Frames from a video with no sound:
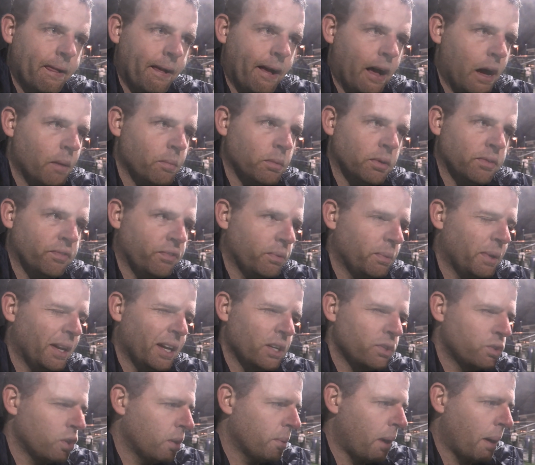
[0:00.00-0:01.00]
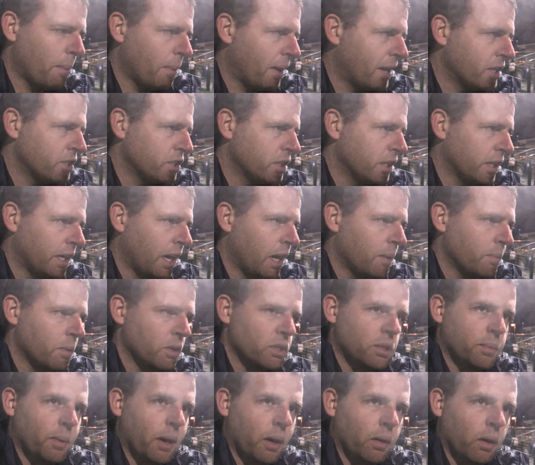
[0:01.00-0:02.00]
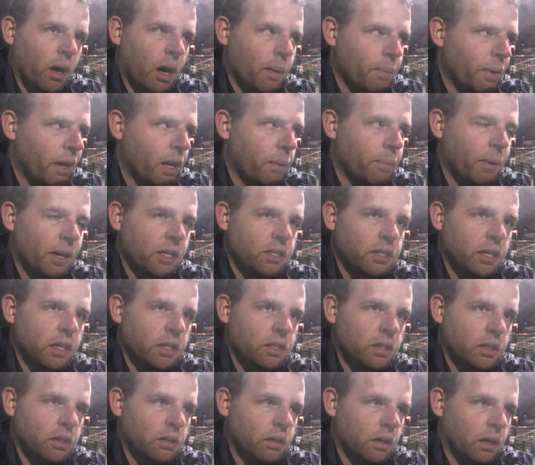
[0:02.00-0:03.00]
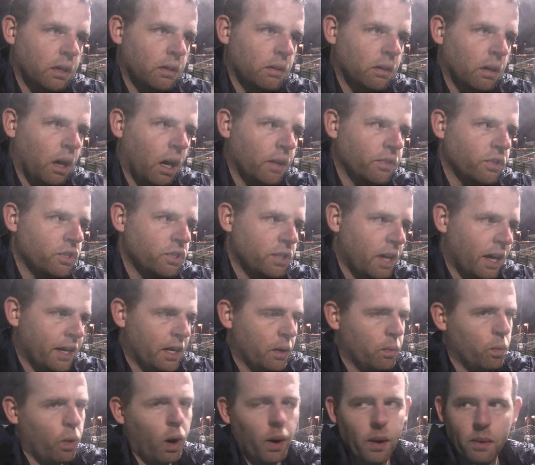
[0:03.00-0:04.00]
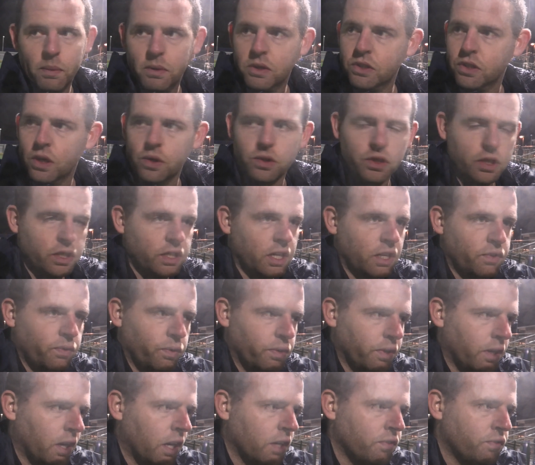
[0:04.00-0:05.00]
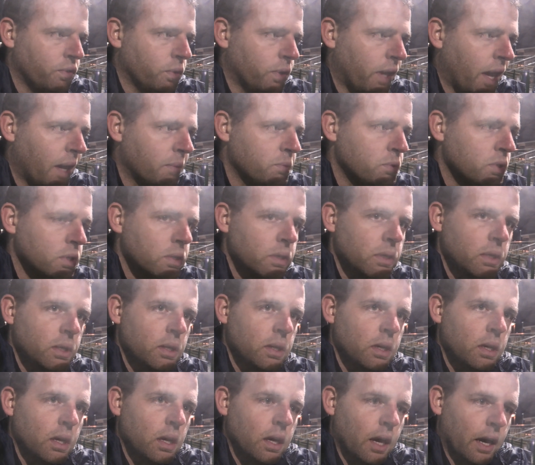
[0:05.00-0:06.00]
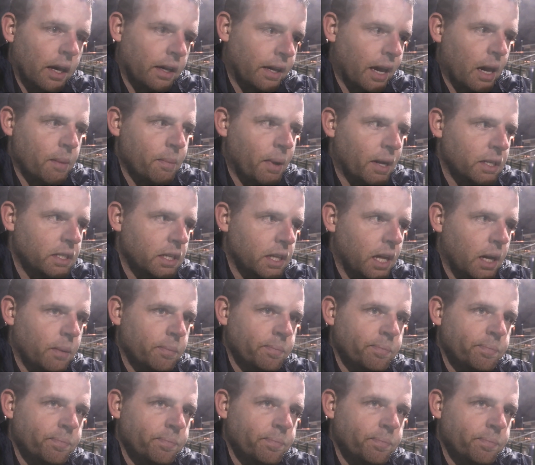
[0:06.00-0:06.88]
And for me, that's not about managing the game. That's about going back to basics and understanding why we've been so successful in the last few games and getting back to that.